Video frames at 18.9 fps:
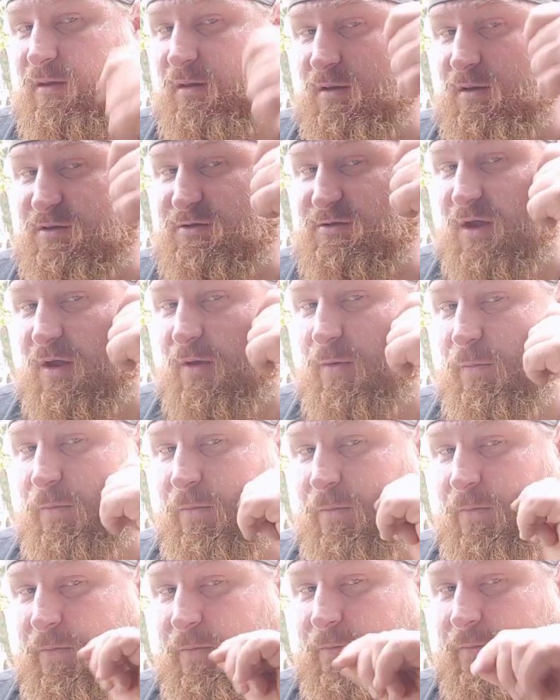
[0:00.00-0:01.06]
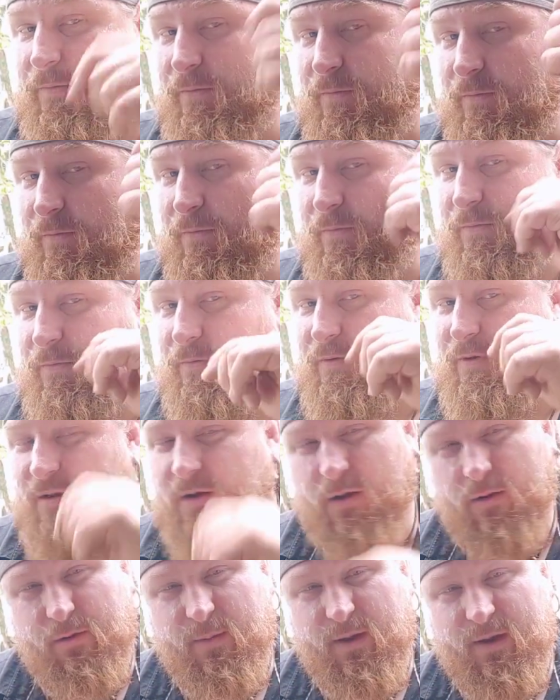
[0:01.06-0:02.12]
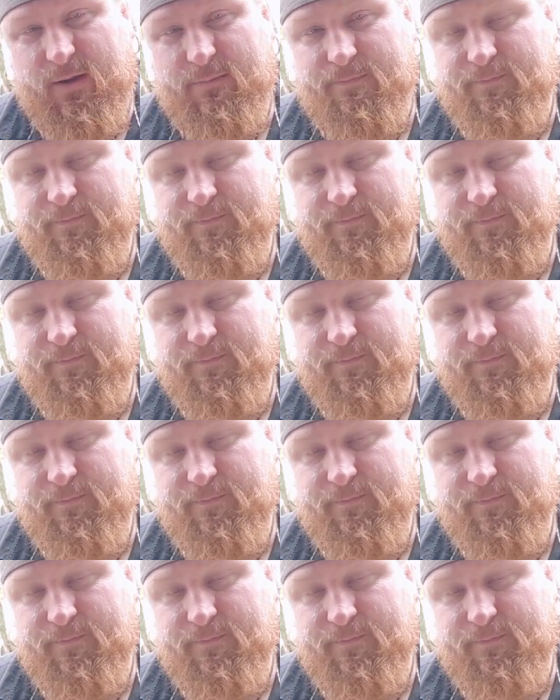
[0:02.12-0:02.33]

and just go, you know what I mean?